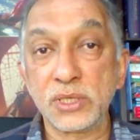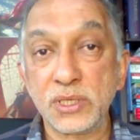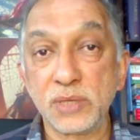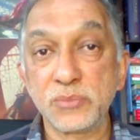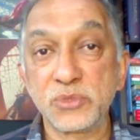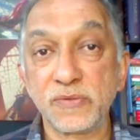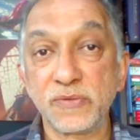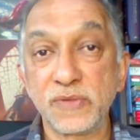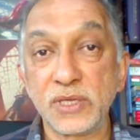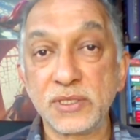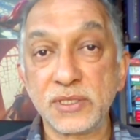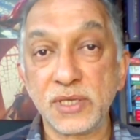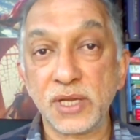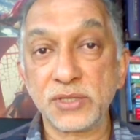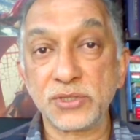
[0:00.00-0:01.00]
terms of the
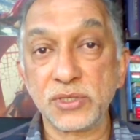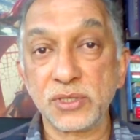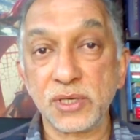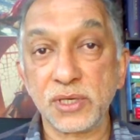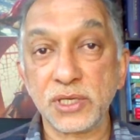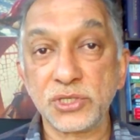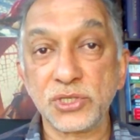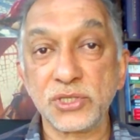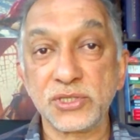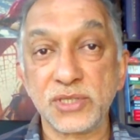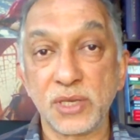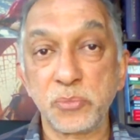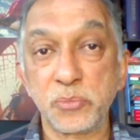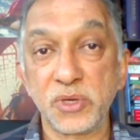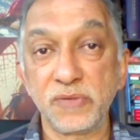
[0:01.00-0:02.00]
international relations
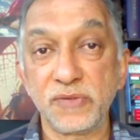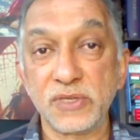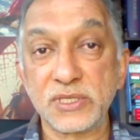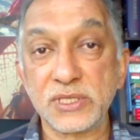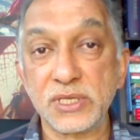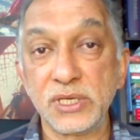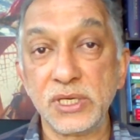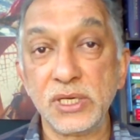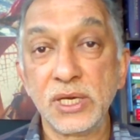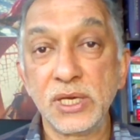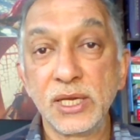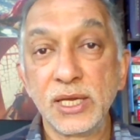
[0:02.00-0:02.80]
than previously.